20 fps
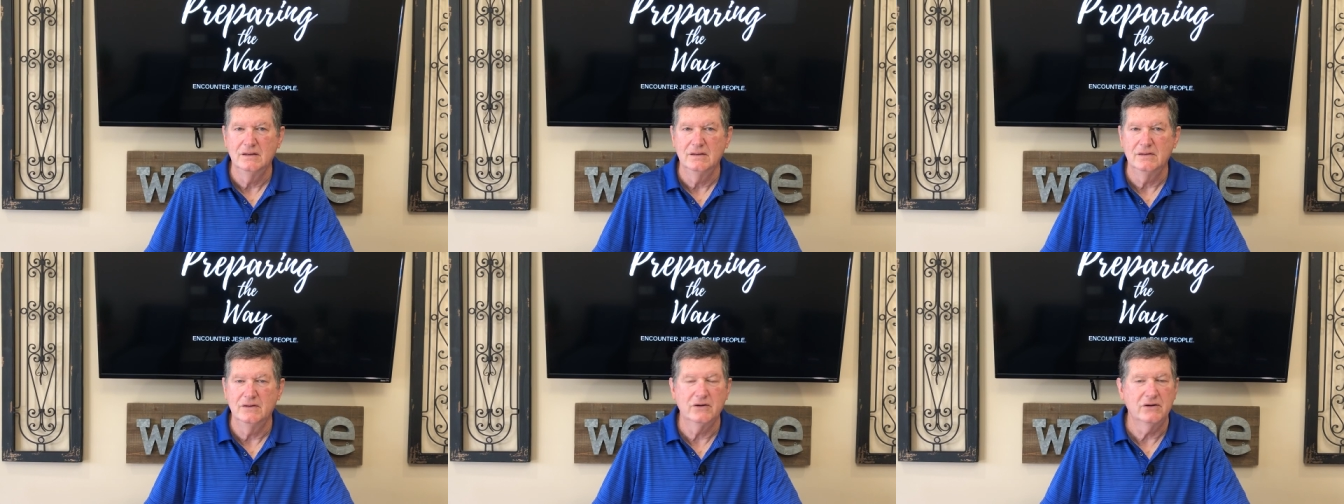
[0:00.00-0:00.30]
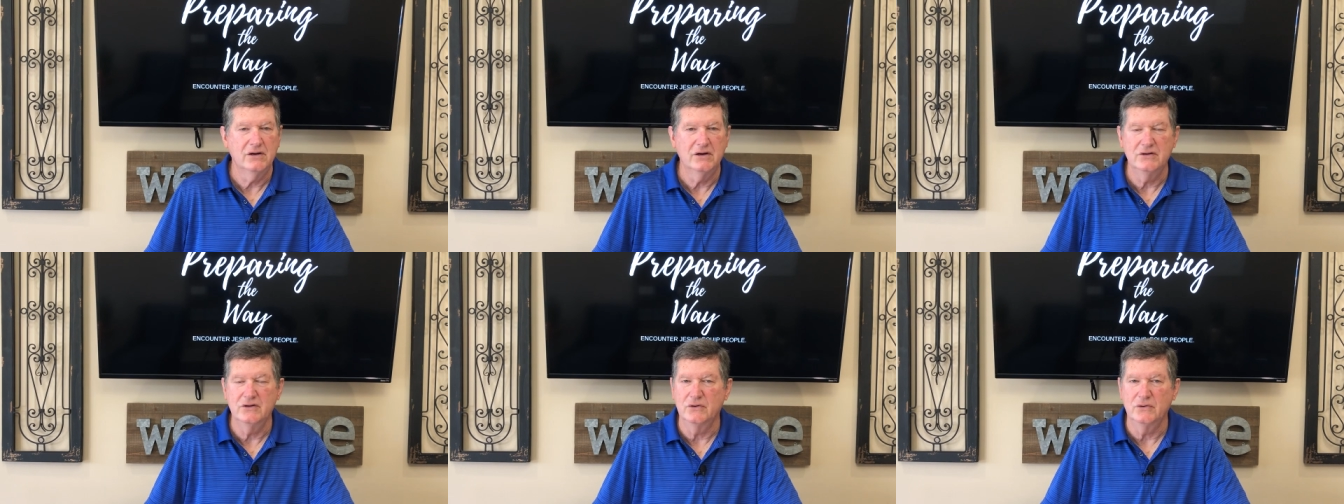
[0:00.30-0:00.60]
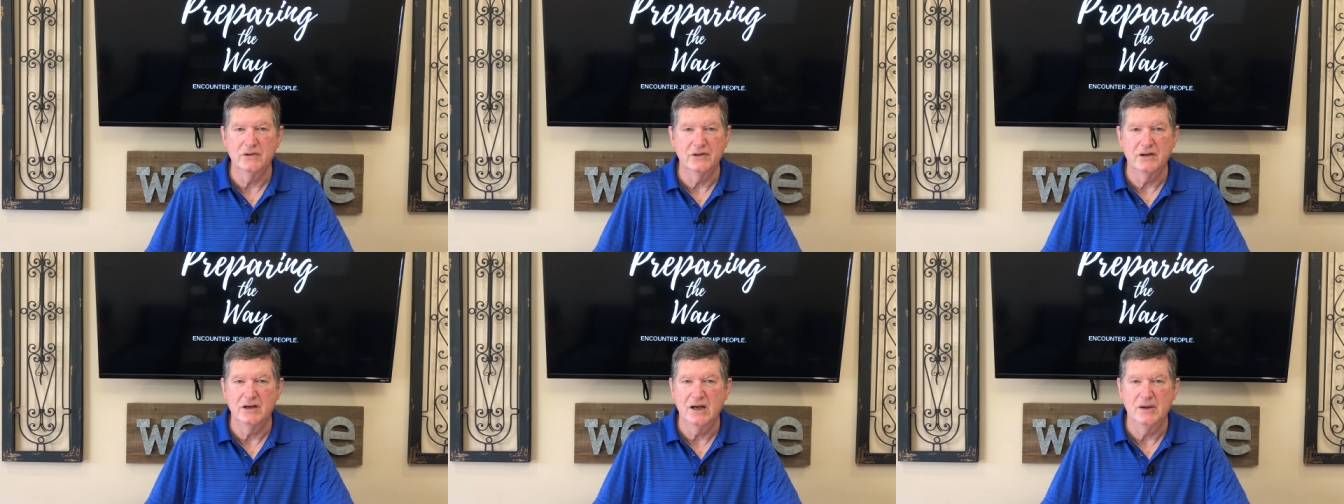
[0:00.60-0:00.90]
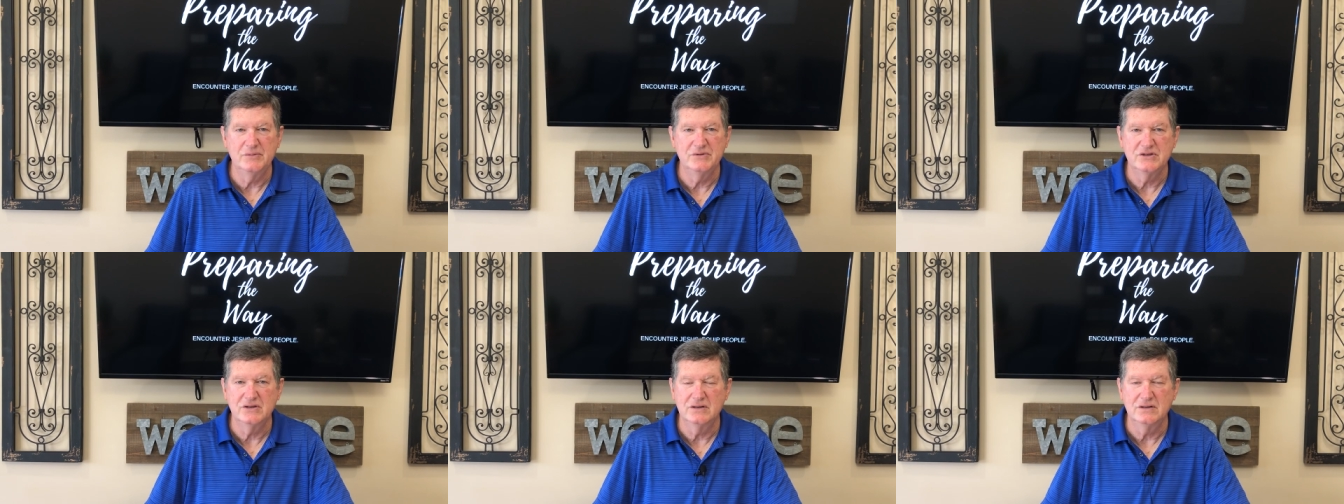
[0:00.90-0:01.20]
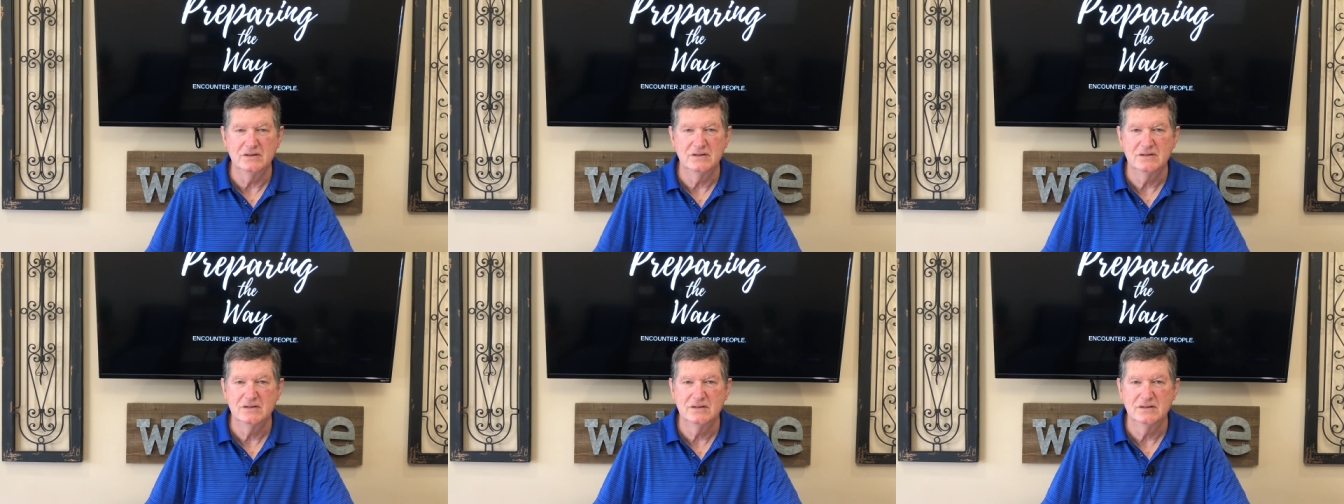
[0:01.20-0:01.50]
There are no other
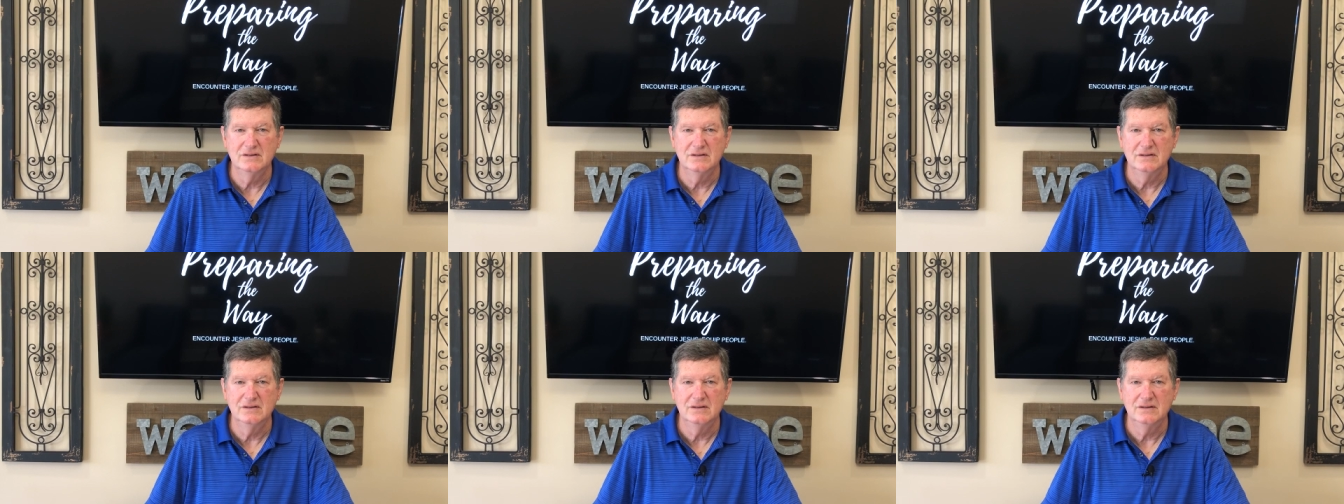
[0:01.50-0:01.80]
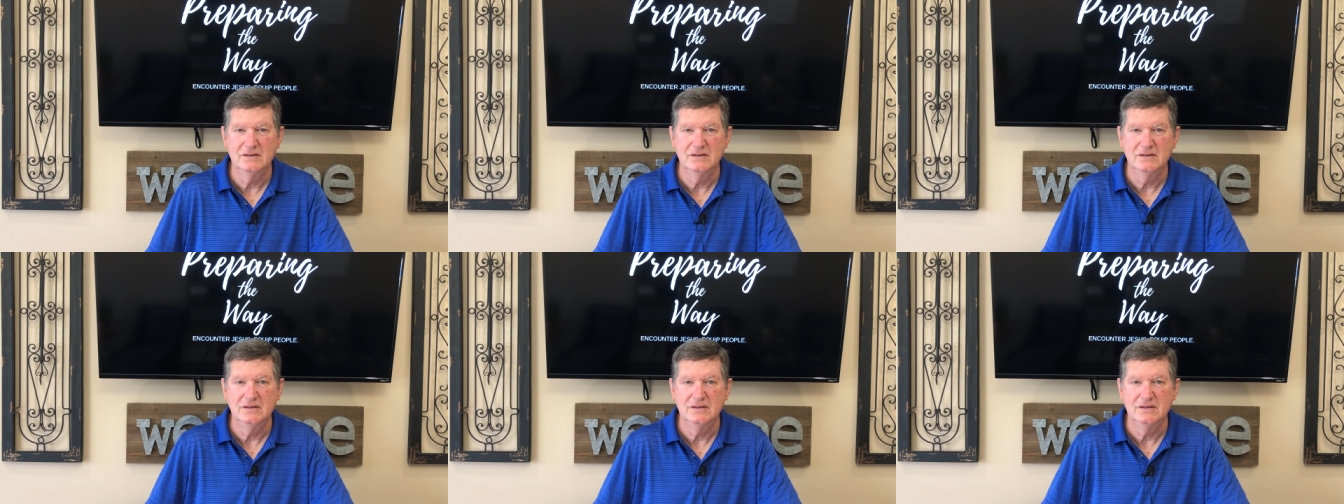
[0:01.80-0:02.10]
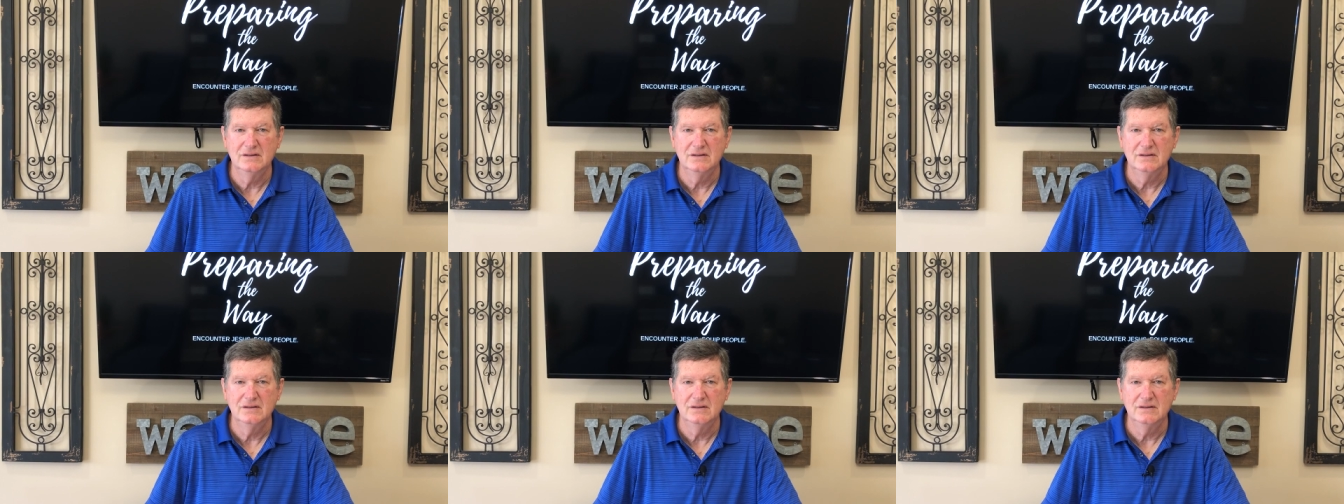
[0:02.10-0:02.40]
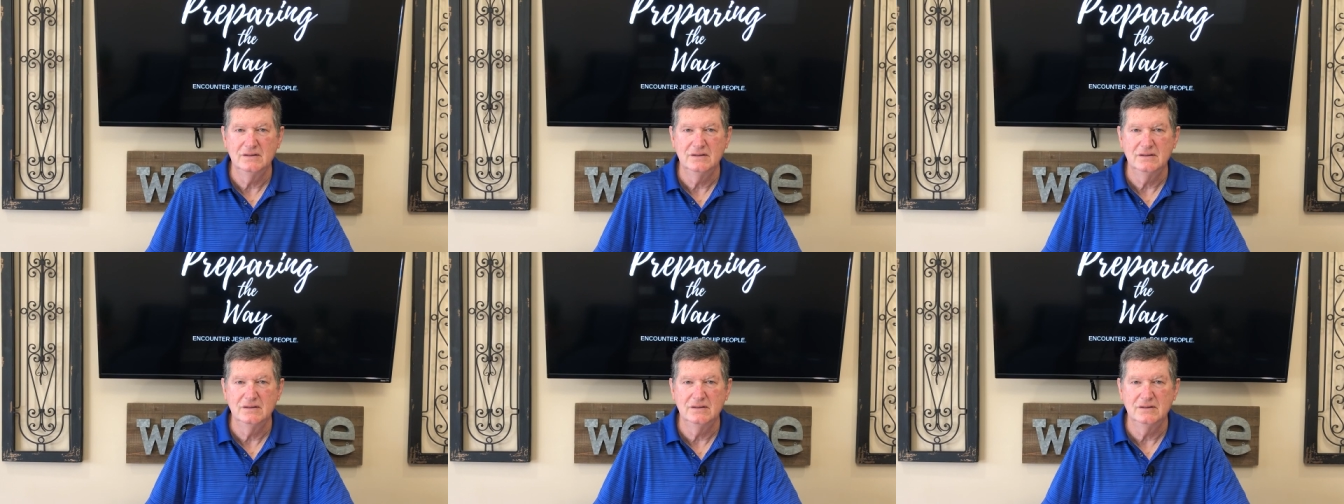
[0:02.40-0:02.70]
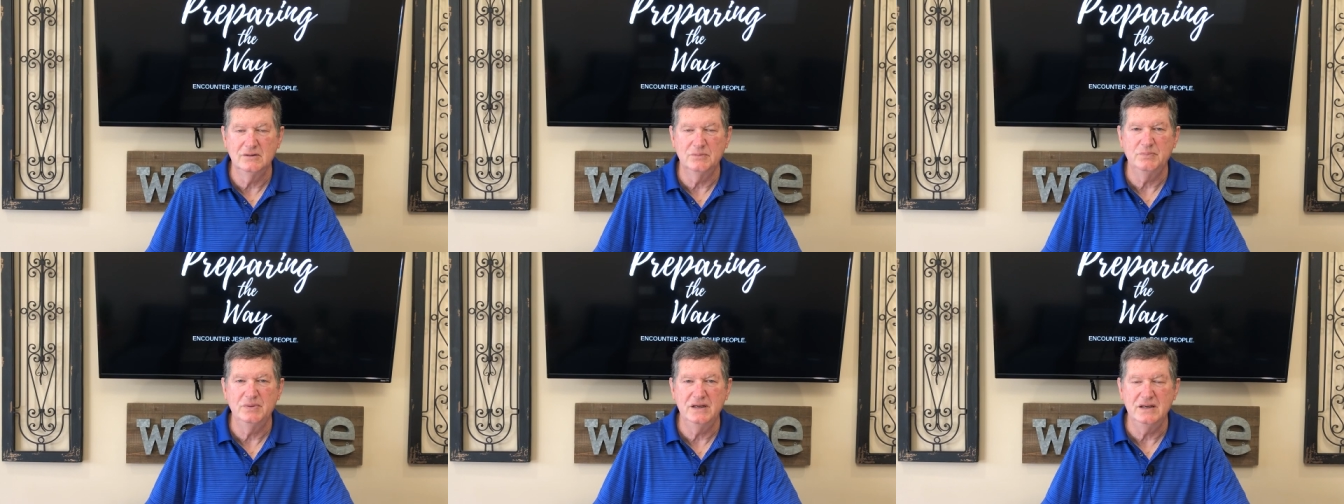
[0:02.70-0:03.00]
options
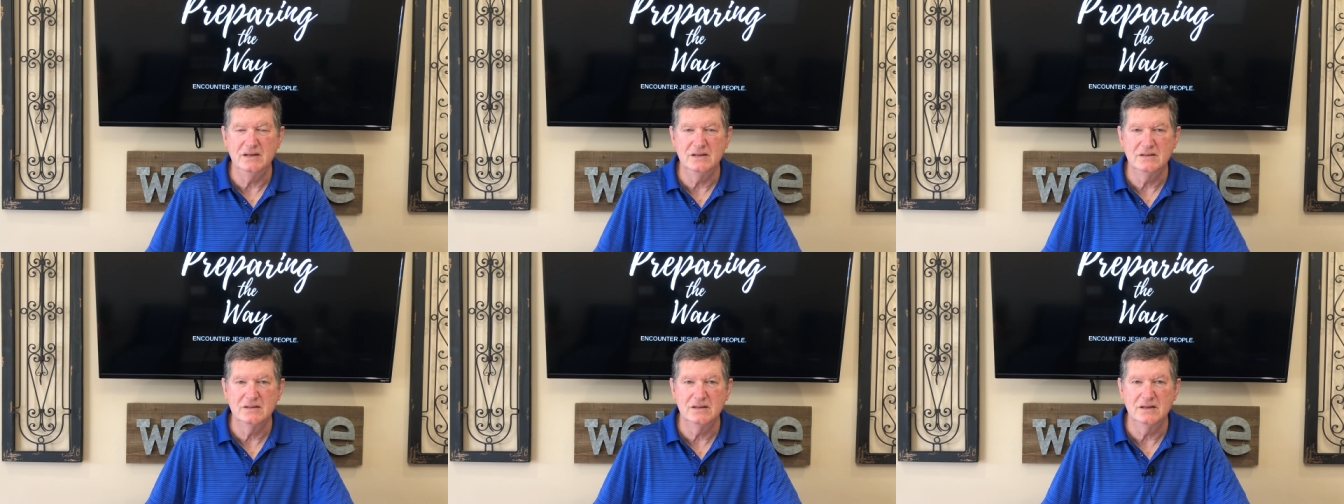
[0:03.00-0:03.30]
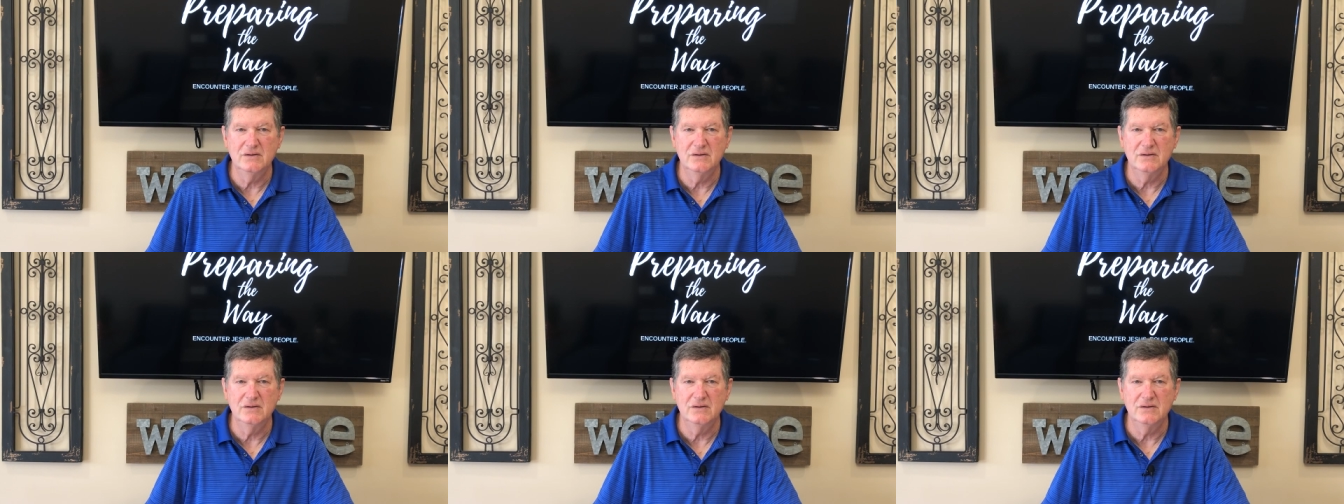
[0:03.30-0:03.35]
to peace